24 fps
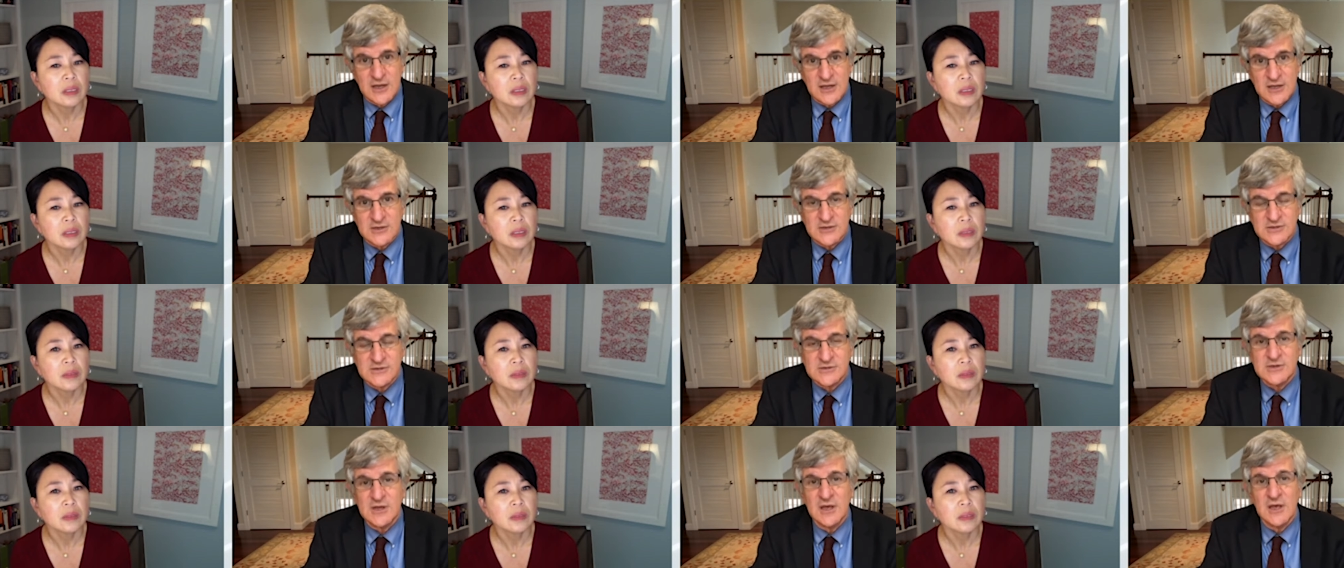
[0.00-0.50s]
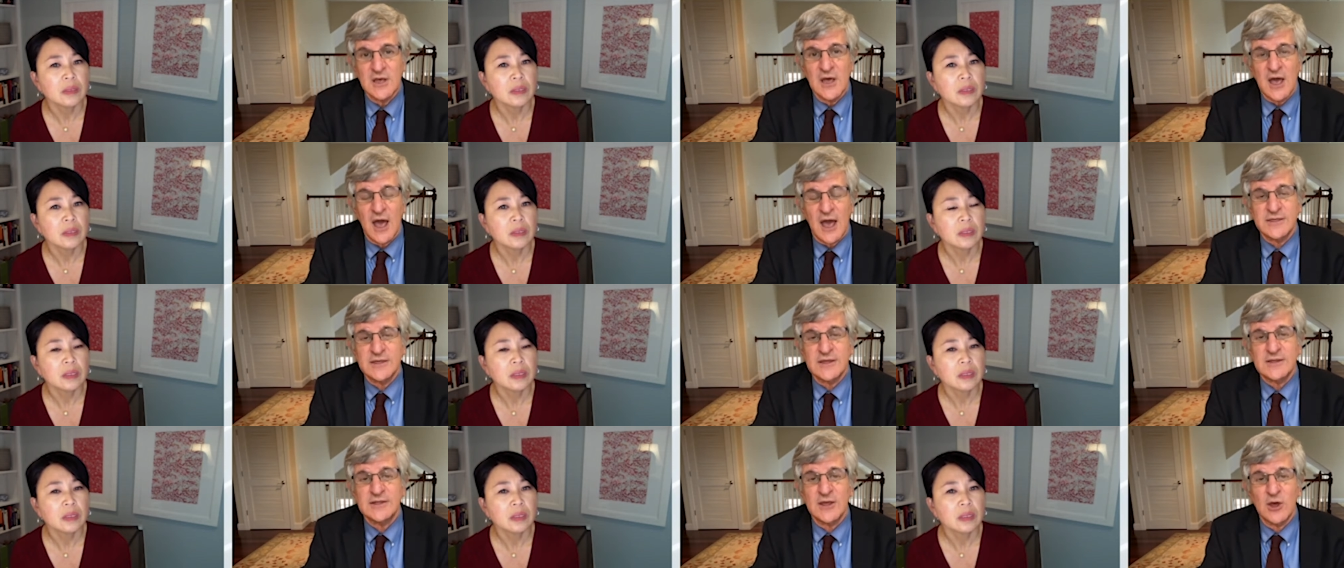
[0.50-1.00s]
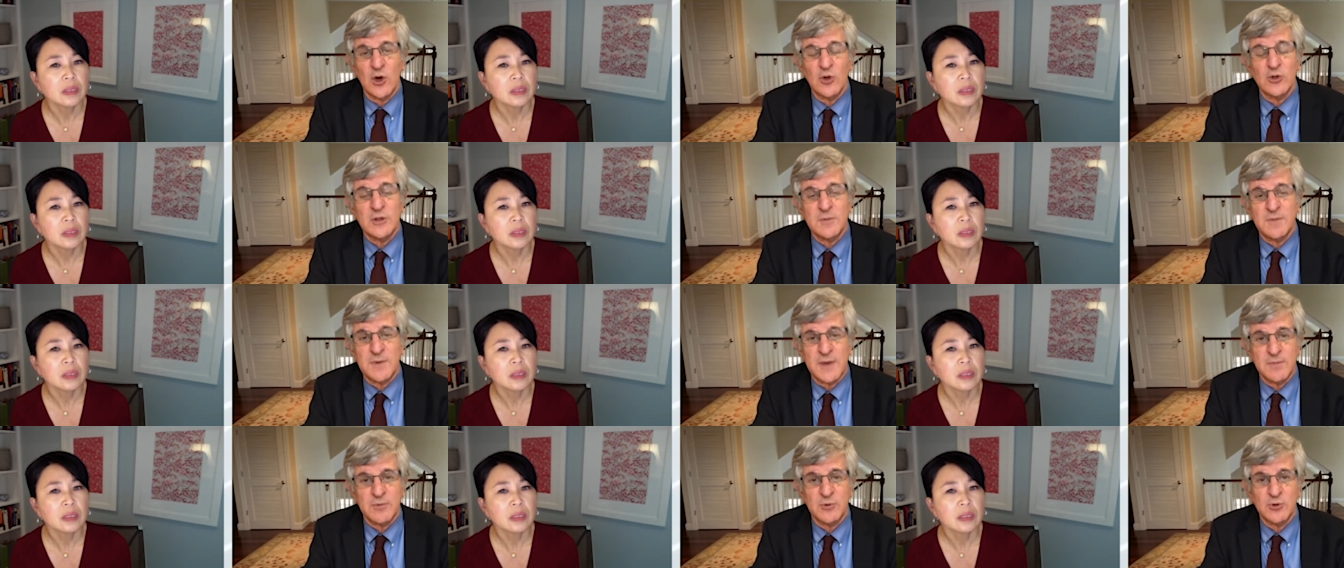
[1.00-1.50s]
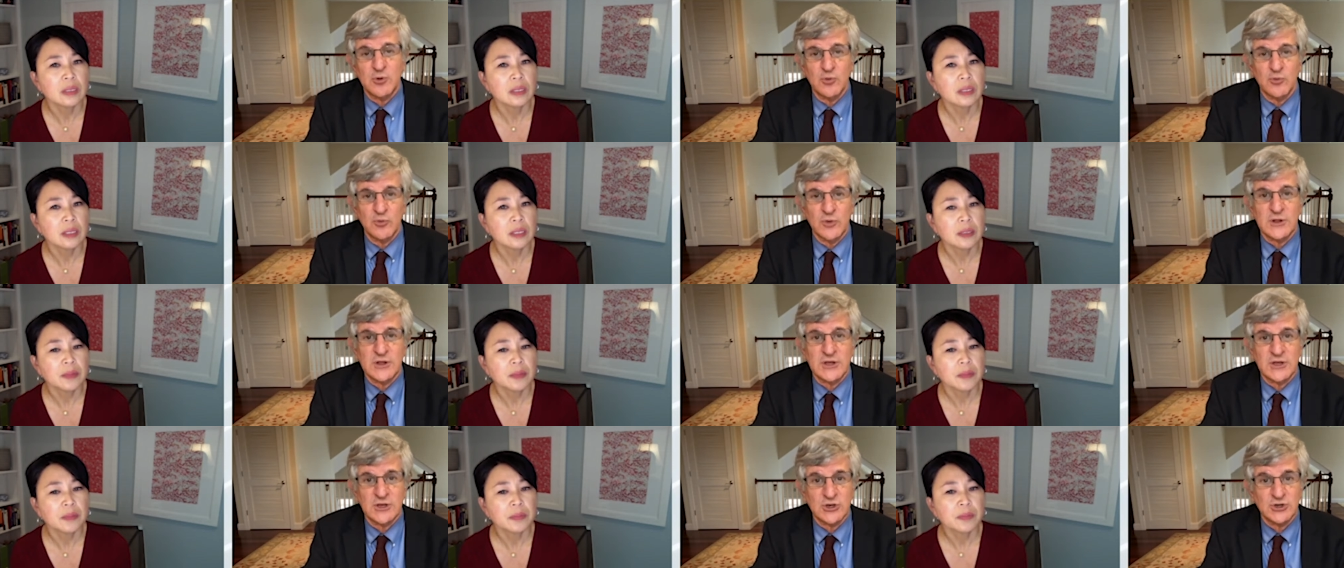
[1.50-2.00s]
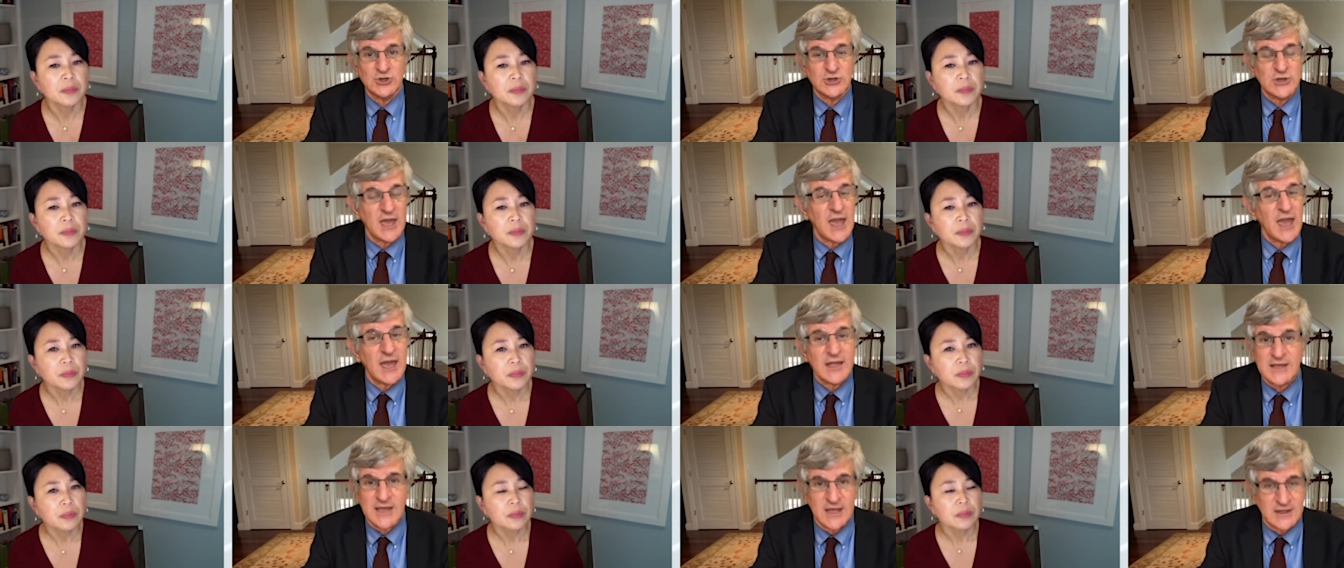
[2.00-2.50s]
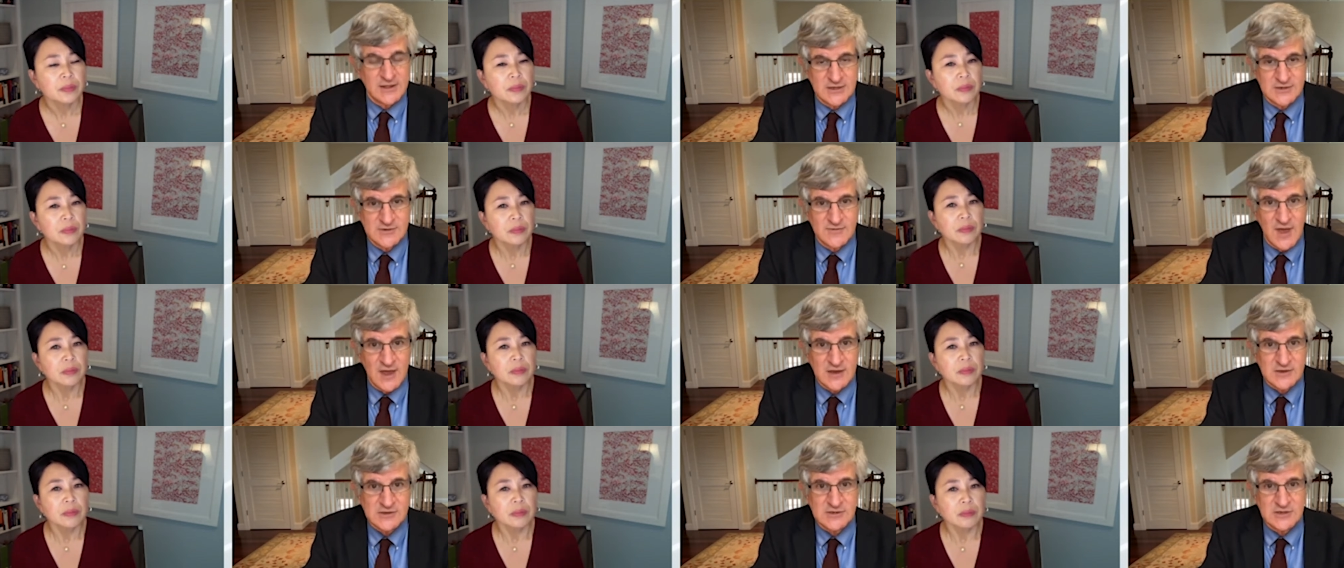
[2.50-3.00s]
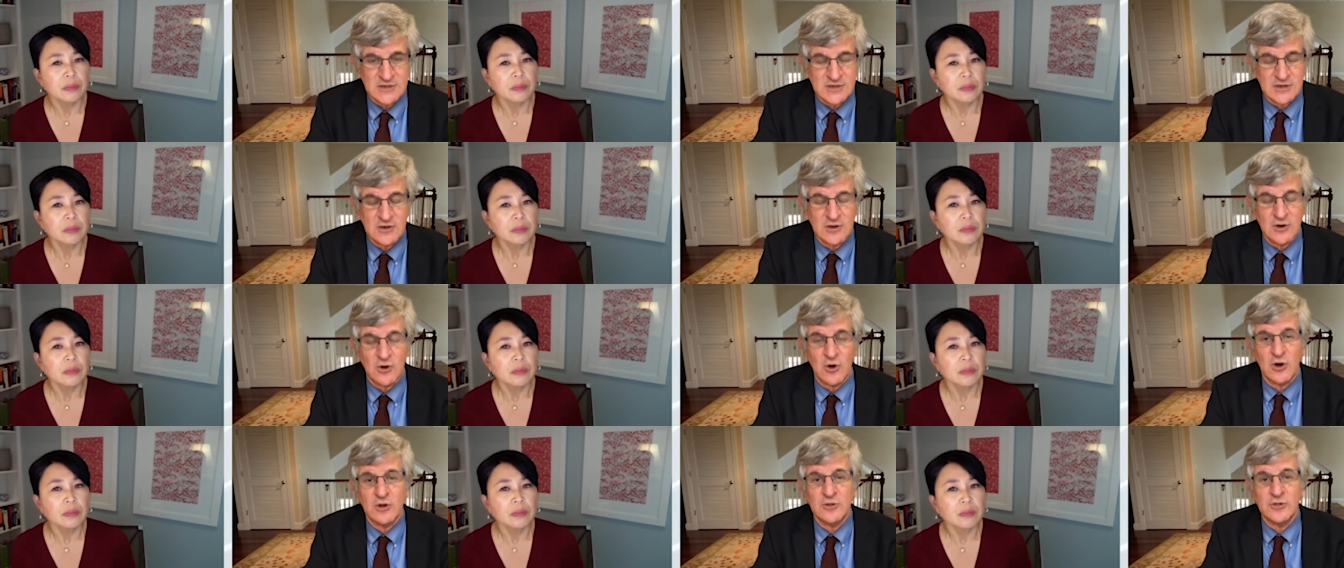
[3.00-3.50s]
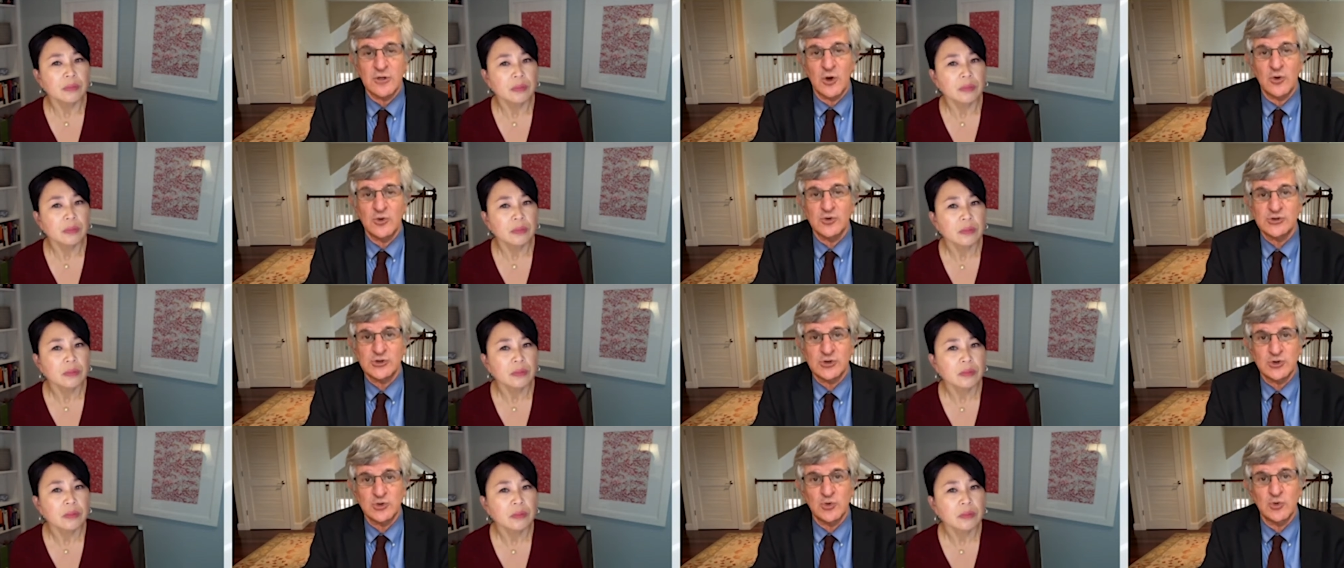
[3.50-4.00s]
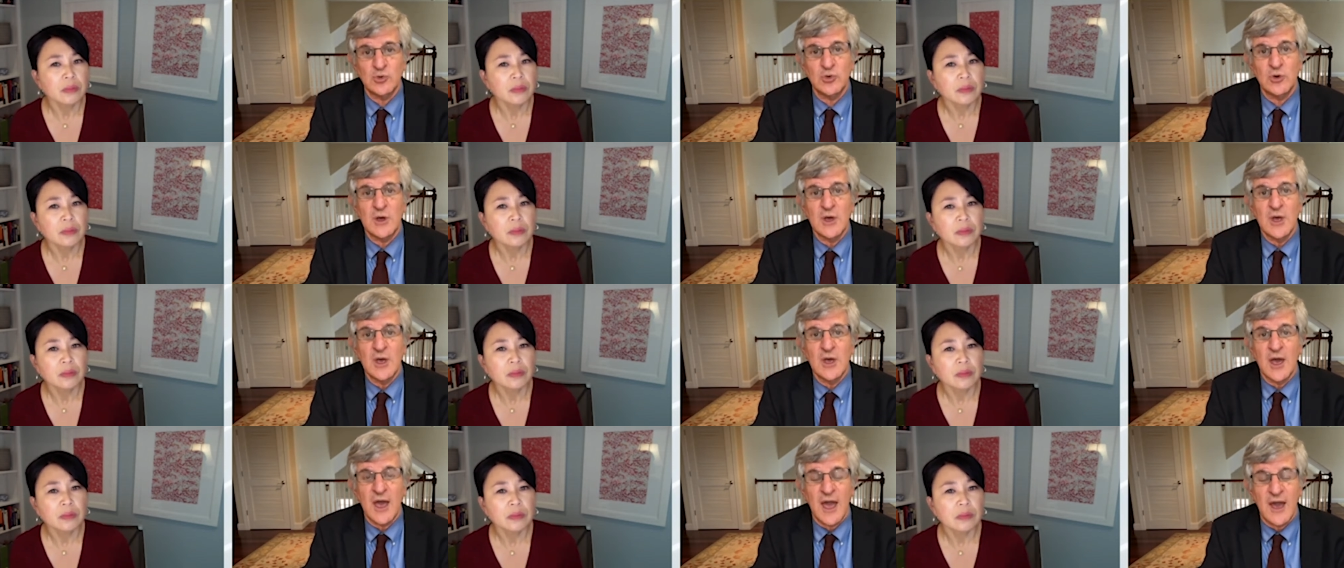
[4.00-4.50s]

Speaker 1: it is. I think the only people who really can't get this vaccine are those who